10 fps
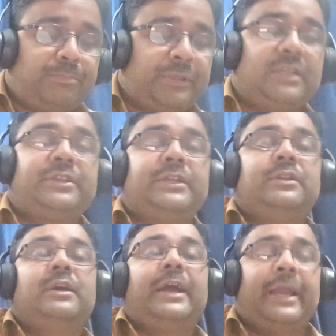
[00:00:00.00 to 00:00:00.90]

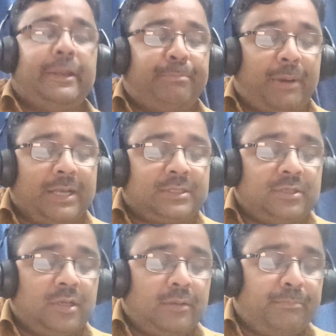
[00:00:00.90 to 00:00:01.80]
presented and
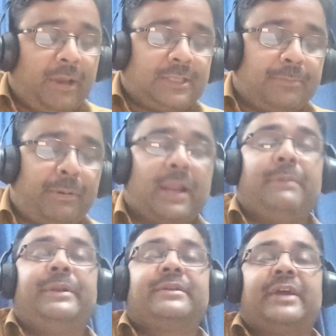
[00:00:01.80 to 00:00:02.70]
passed by the
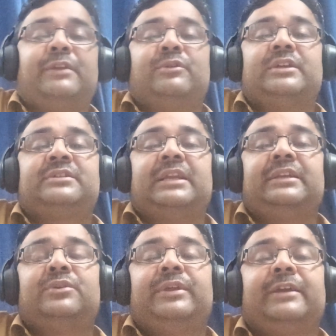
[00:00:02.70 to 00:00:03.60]
parliament. Try to
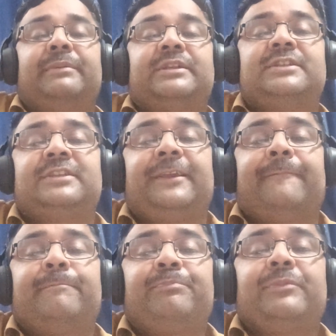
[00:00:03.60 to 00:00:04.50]
understand. During emergency,